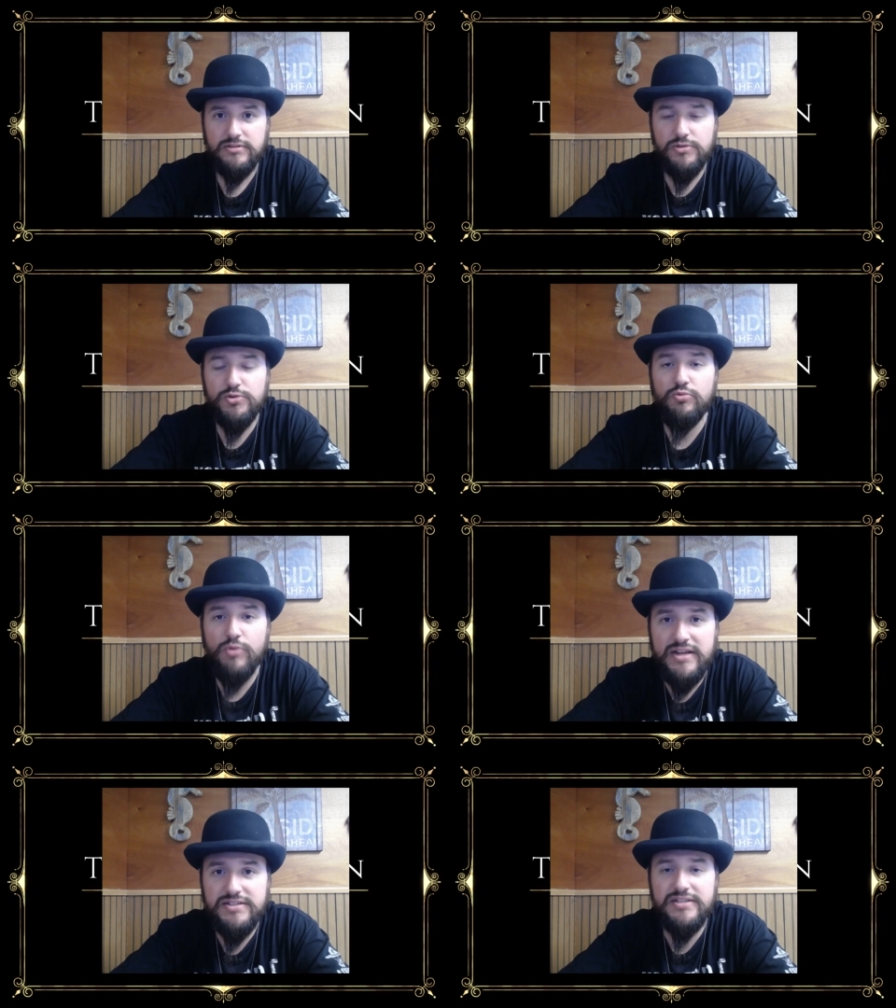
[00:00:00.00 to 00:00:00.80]
Those are
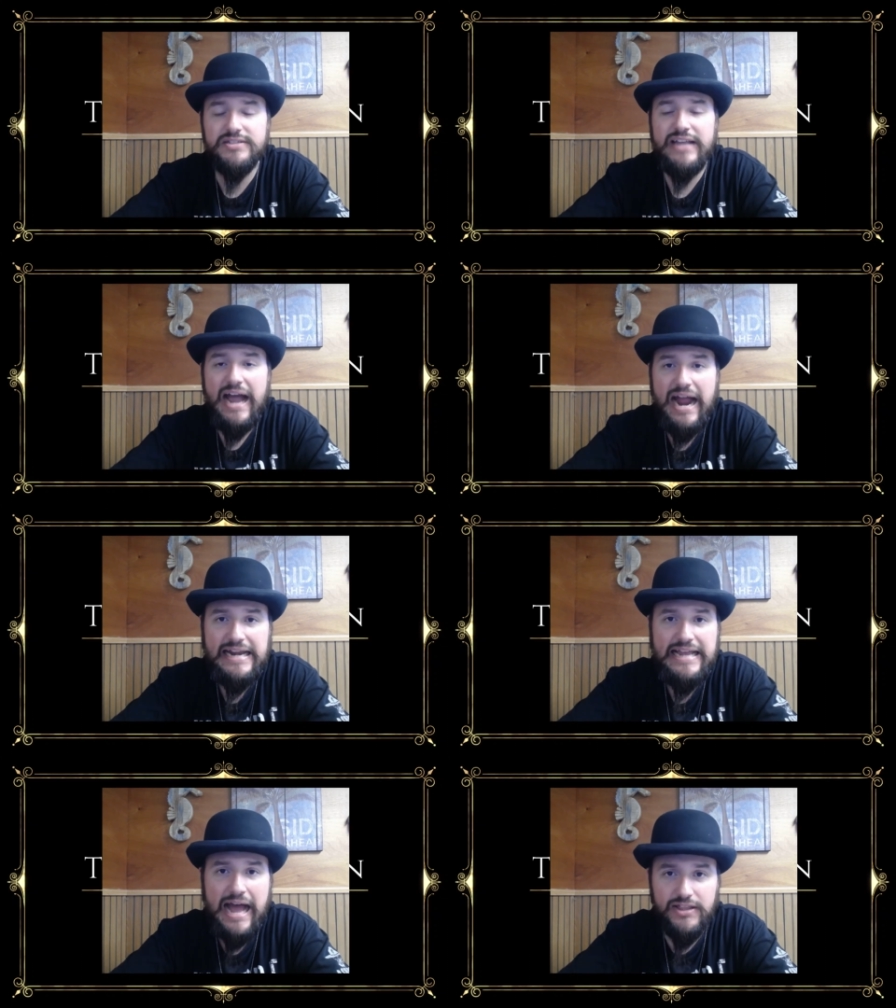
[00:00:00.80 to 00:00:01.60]
racist
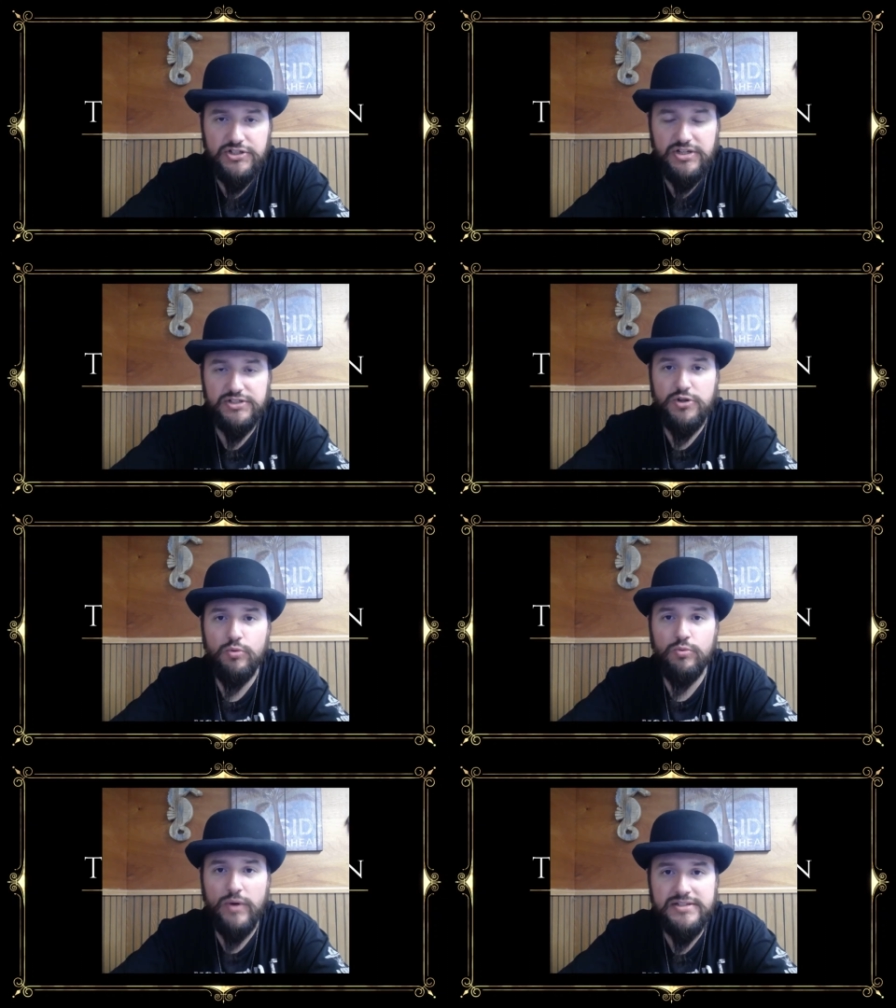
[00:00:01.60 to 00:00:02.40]
ideologies.
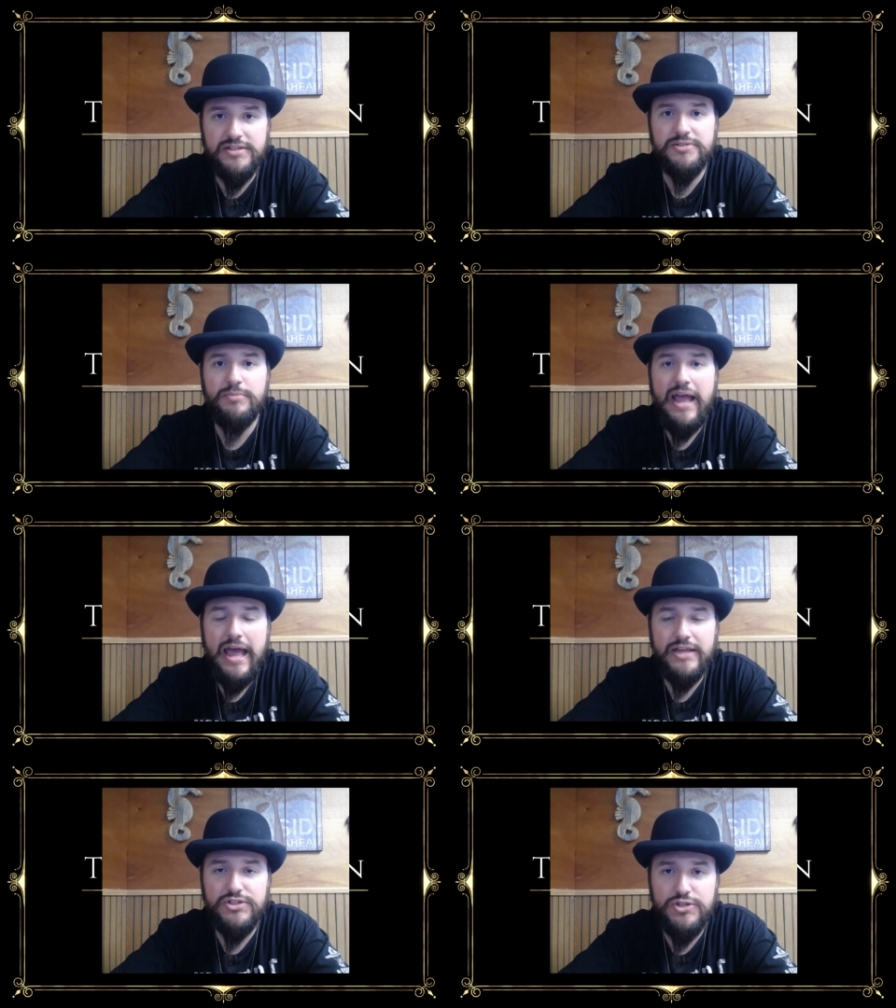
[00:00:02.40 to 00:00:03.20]
Racism
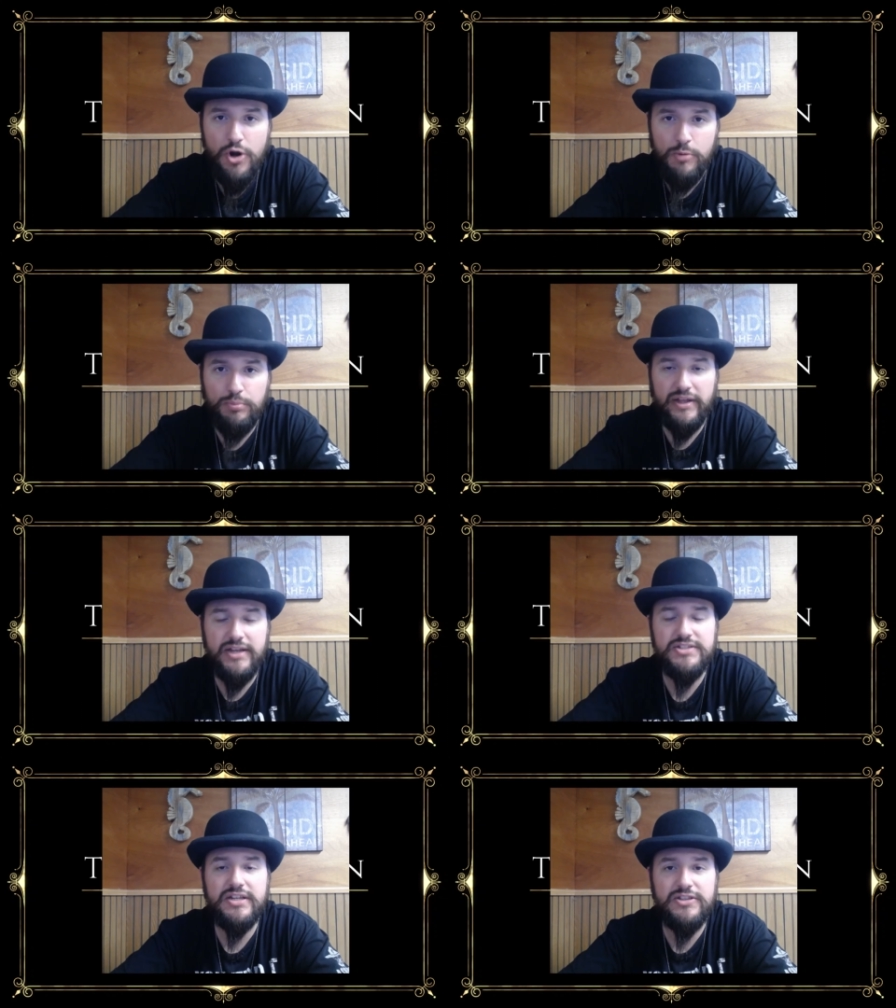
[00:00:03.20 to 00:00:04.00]
has no
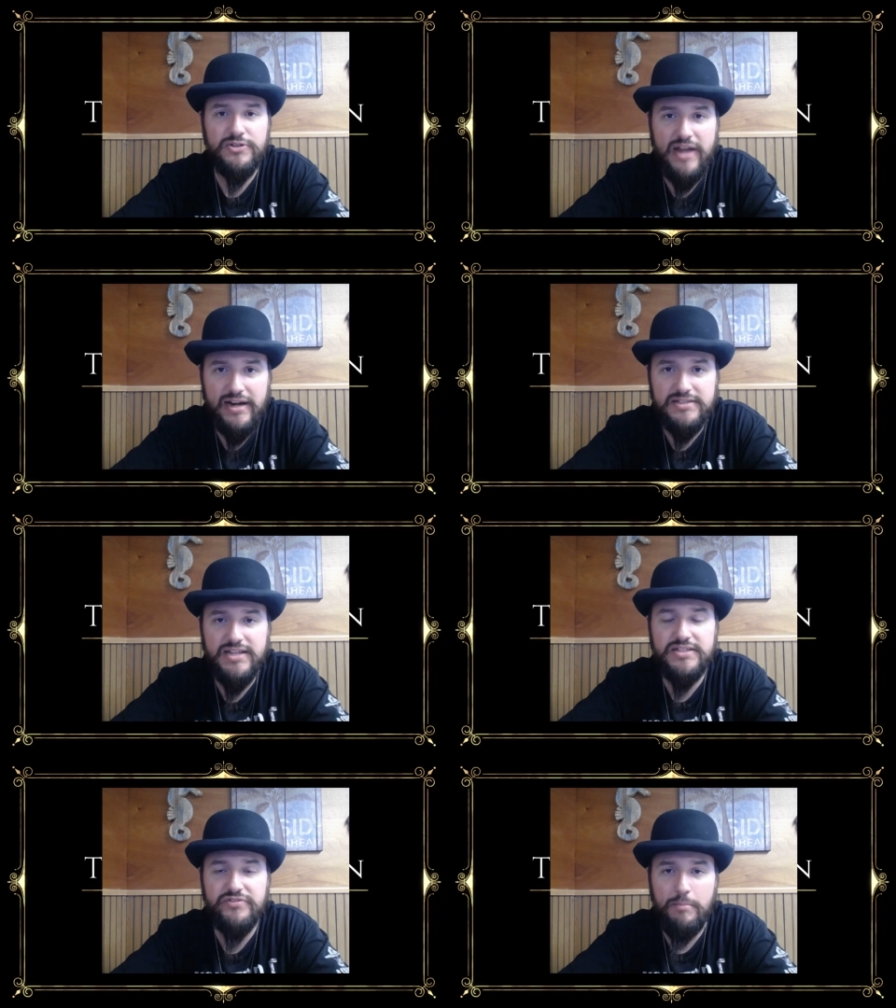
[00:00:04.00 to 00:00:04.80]
place in the United
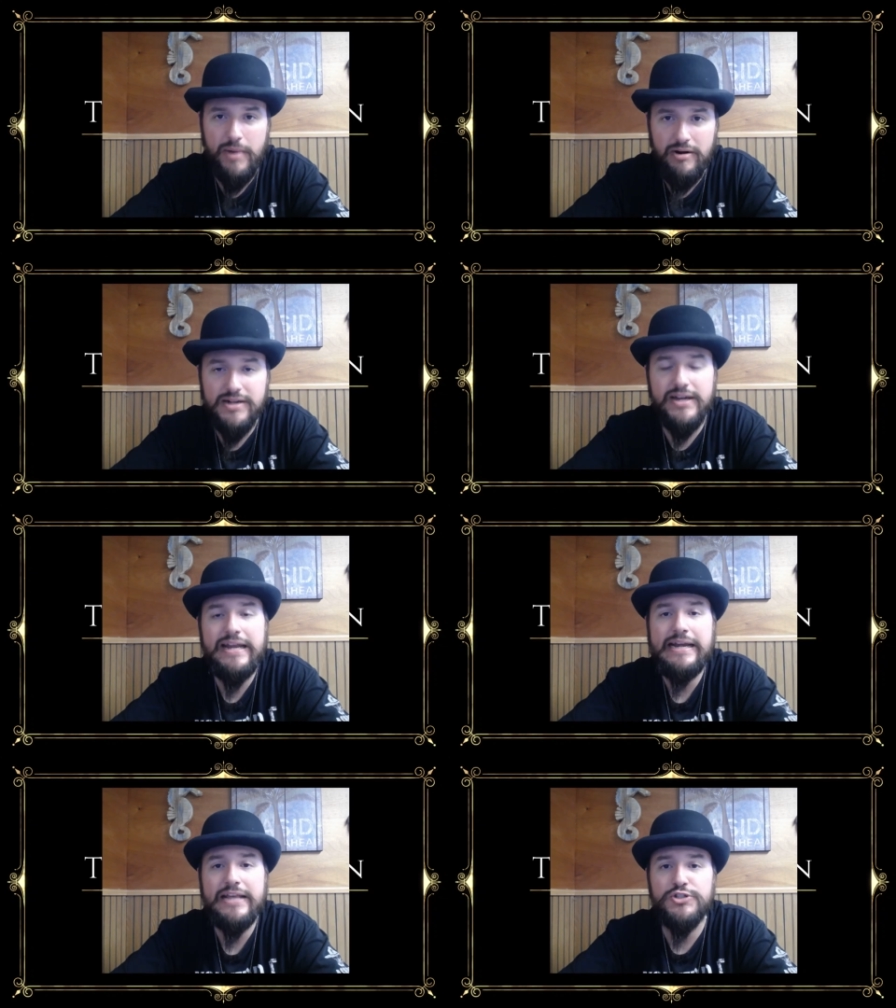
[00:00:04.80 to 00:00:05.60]
States of America
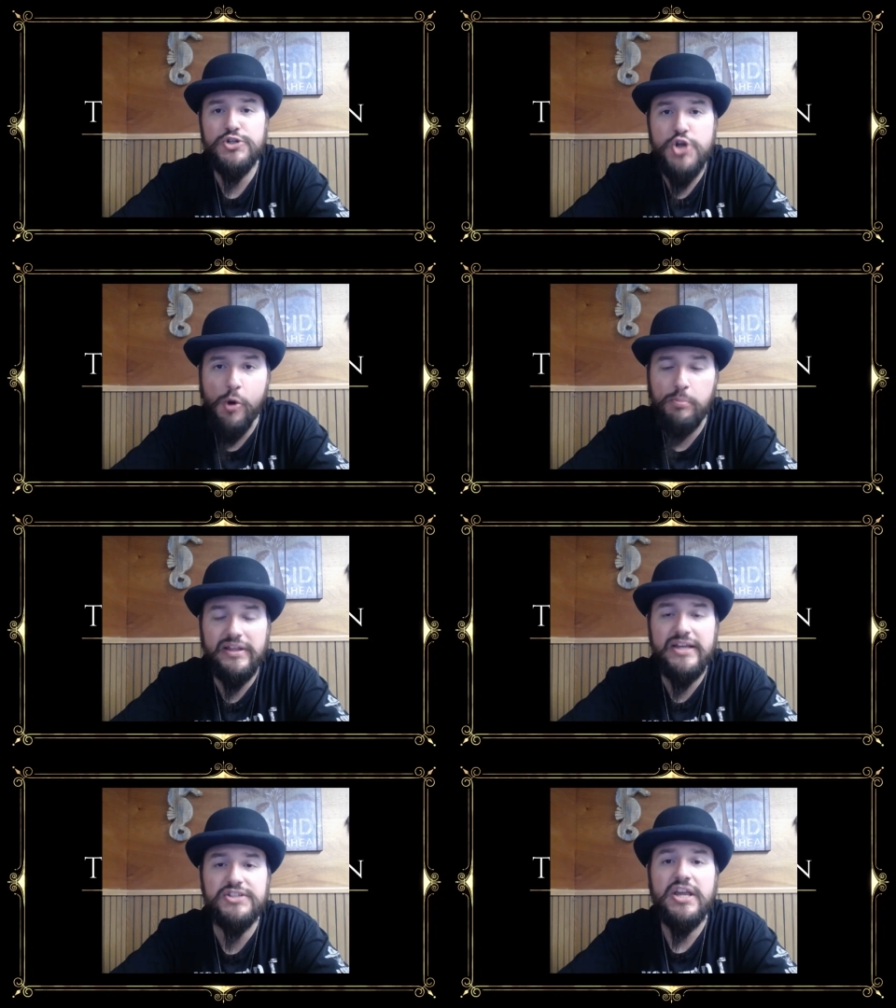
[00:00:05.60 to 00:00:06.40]
and it has no
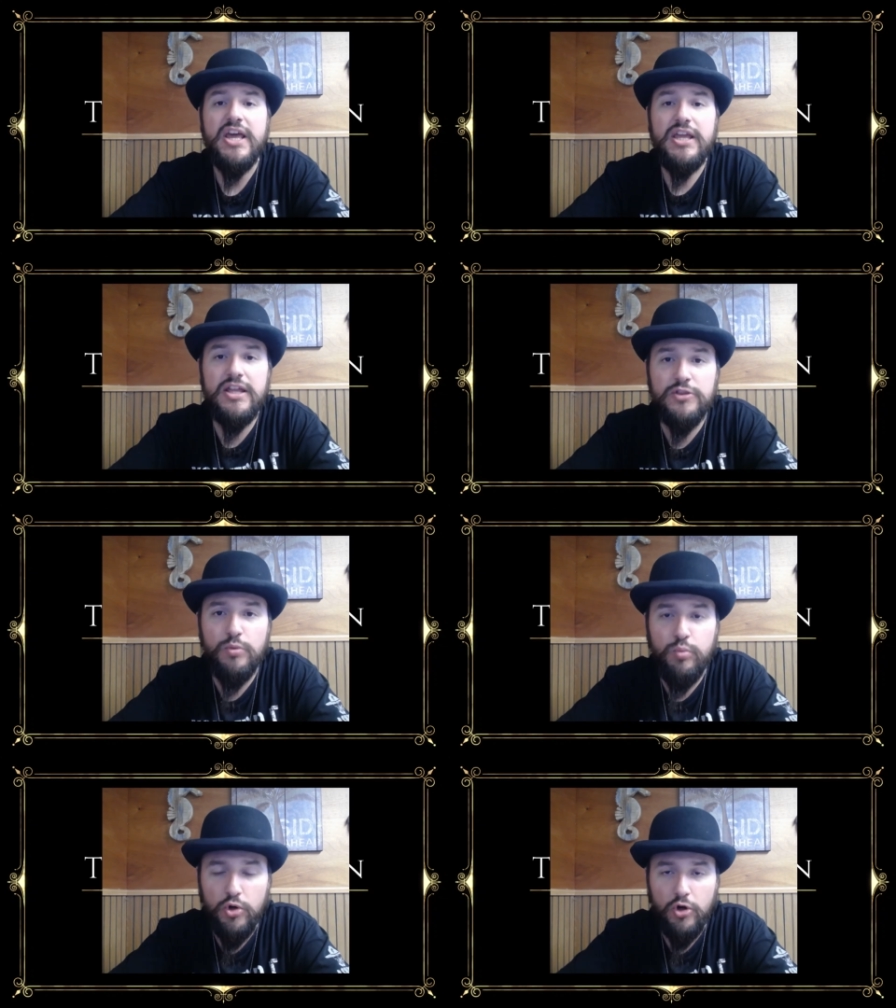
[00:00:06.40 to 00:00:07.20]
place in
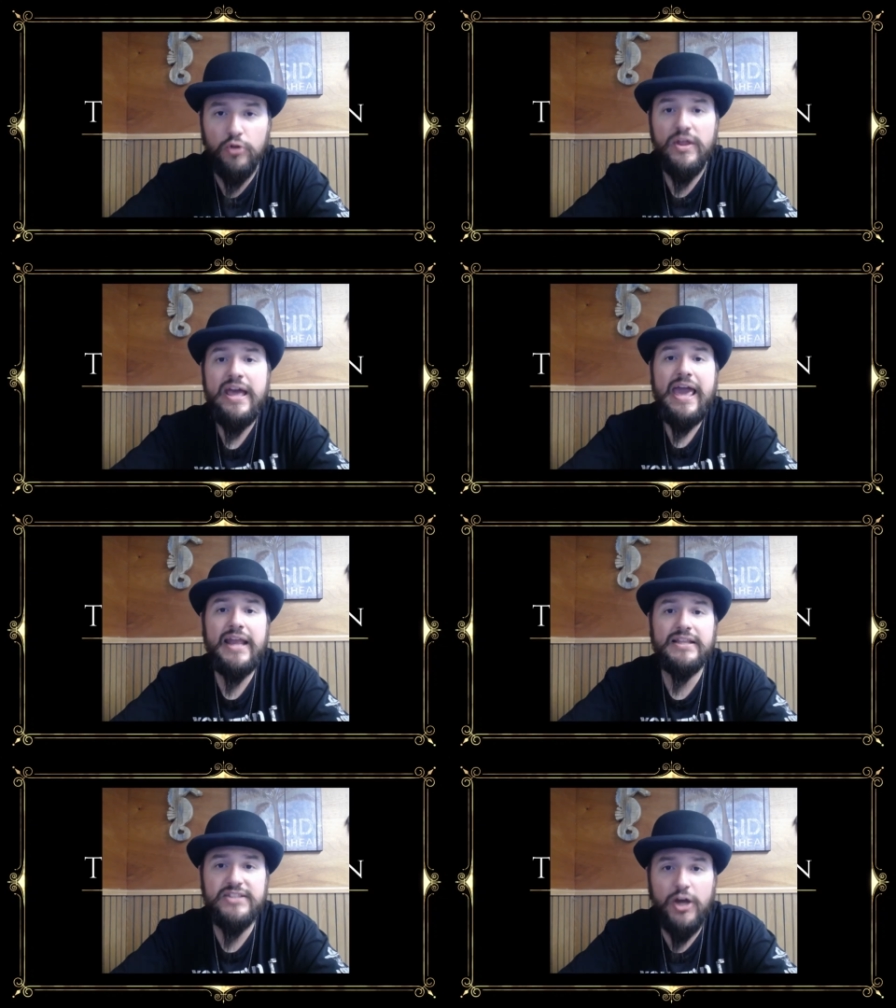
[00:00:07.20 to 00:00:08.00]
the world.
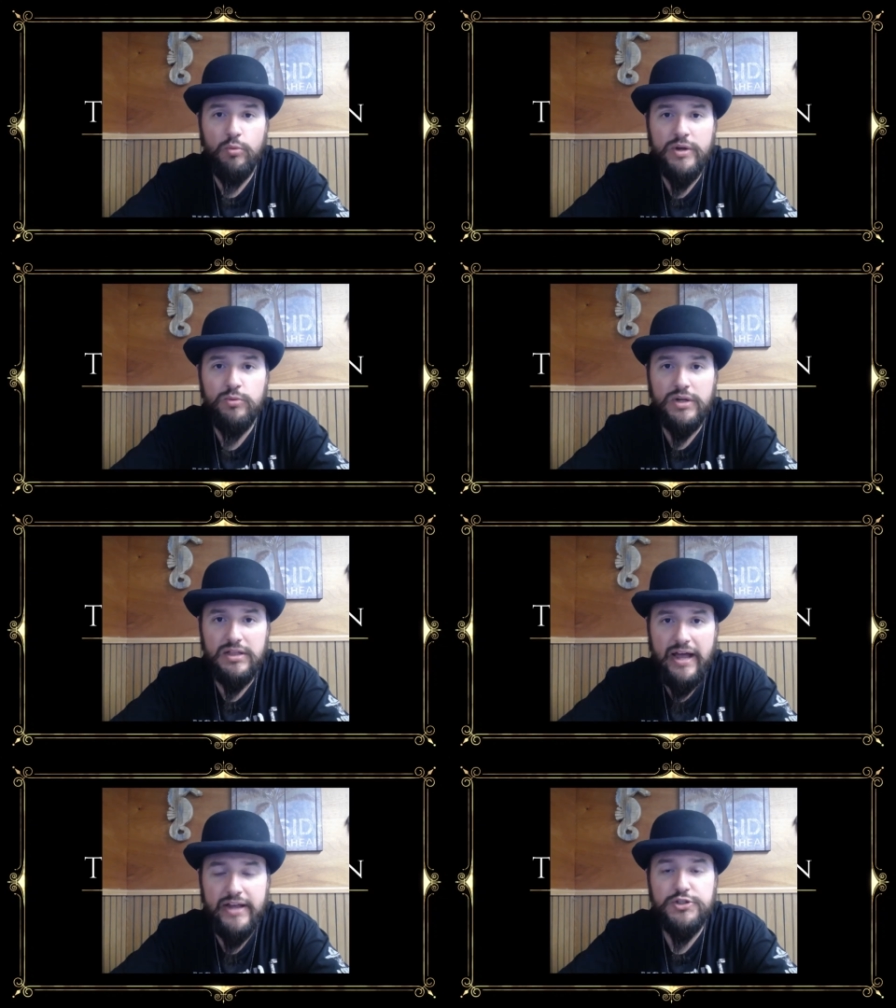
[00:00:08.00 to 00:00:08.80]
And until we
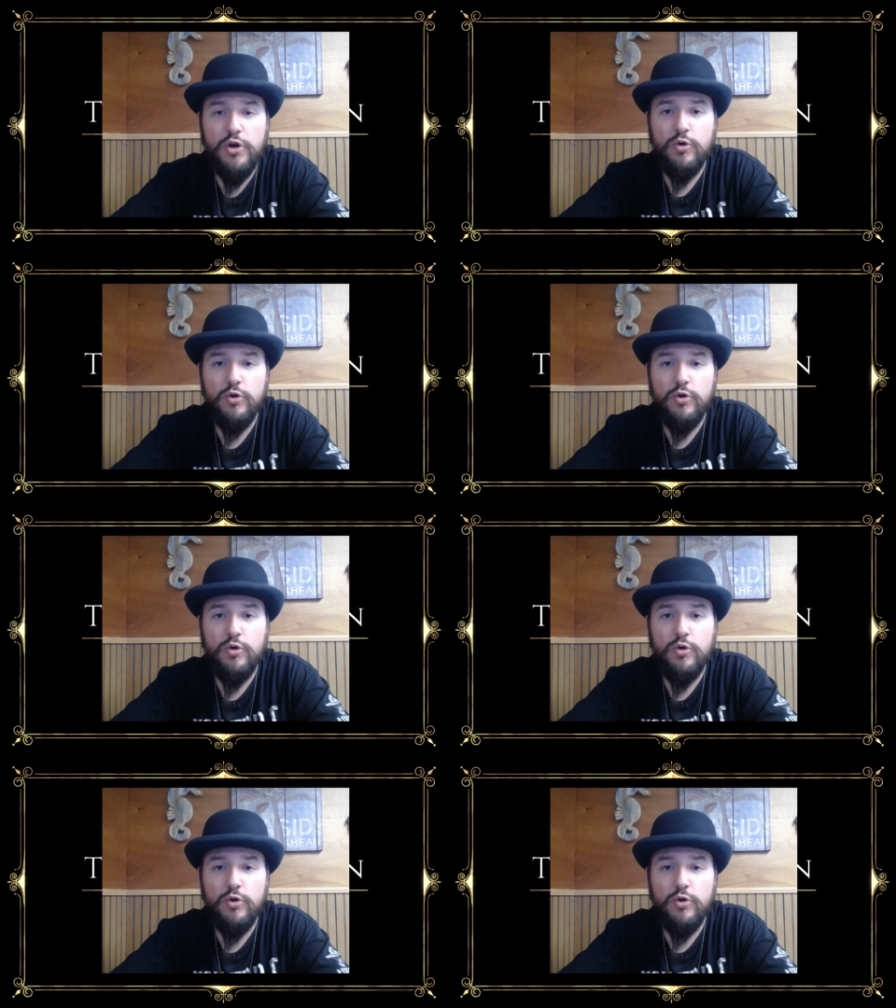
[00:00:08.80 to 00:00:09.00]
realize